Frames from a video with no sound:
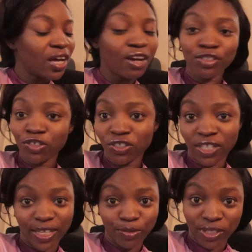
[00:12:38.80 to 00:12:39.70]
I'll show you
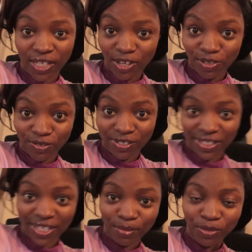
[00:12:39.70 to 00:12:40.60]
guys what the house looks
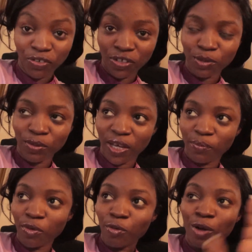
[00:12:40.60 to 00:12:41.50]
like. You're going to be
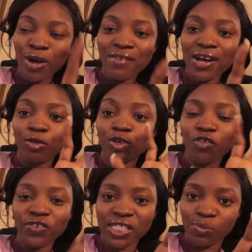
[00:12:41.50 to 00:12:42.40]
happy, but we have our own
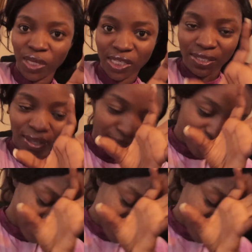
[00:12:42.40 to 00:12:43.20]
office space. Like,